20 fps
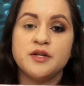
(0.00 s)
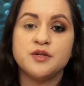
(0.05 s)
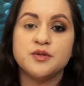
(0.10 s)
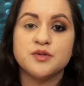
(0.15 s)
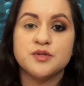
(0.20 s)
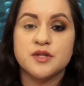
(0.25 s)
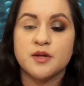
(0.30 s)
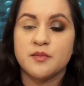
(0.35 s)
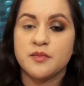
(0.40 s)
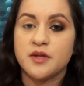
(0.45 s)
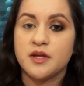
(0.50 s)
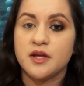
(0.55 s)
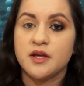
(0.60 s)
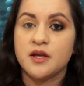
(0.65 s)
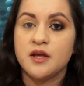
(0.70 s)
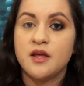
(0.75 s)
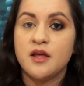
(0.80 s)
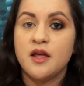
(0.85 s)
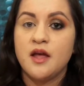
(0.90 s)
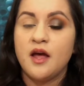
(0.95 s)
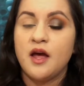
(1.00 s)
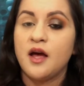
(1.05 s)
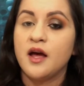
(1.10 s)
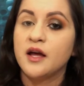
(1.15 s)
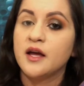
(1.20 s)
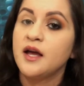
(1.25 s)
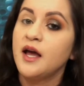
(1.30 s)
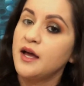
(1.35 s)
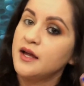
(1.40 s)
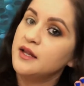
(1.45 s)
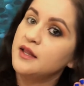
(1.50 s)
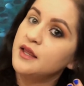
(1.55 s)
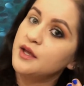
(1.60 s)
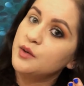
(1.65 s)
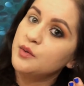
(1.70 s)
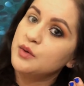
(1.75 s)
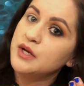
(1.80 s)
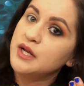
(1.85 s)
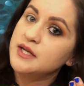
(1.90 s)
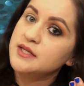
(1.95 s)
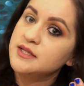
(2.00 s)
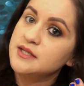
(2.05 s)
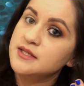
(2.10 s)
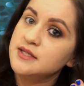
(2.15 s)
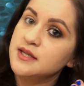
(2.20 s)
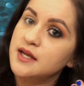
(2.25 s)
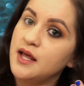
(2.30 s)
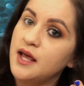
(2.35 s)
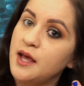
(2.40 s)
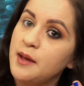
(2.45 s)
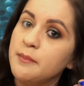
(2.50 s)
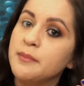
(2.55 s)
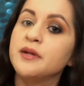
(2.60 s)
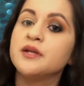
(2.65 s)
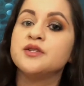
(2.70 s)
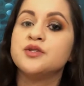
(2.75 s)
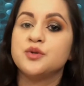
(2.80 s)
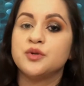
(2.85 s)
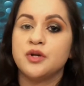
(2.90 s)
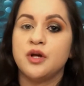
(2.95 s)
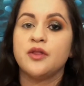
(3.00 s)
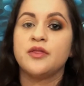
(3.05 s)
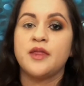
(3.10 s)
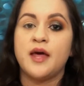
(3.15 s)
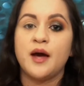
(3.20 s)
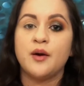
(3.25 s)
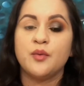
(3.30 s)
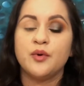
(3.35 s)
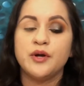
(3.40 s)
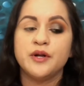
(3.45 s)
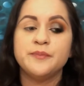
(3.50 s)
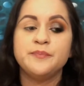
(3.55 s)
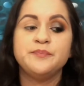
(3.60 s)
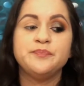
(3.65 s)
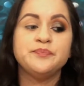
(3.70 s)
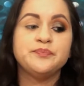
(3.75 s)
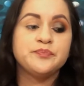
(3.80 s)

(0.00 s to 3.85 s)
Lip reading: do something kind of like what I did today, but do it on that one.